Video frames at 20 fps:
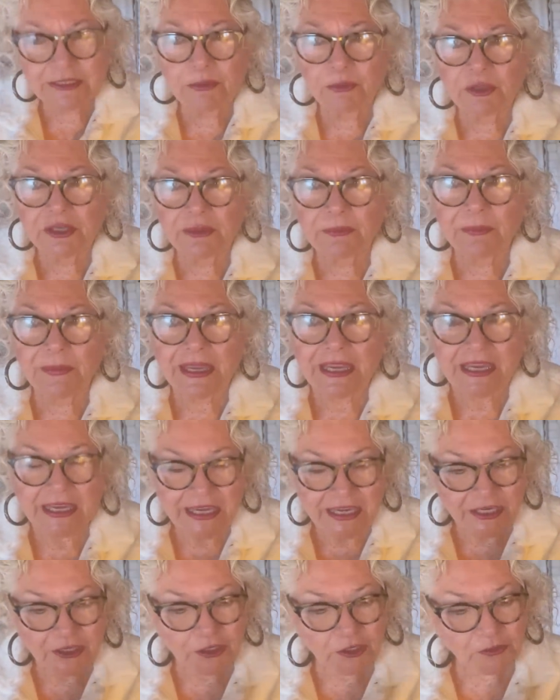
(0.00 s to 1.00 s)
with me
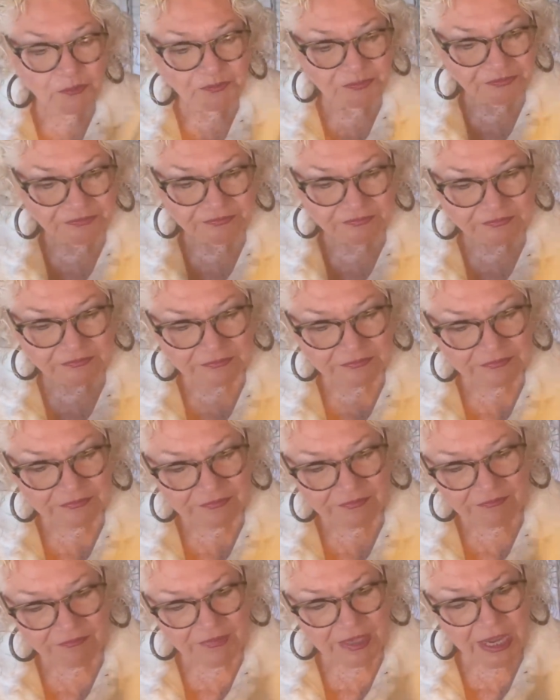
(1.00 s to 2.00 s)
here.
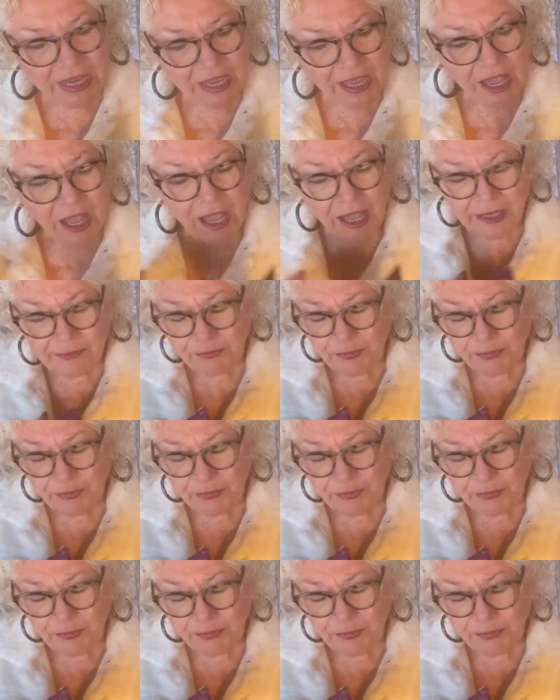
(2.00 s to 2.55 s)
I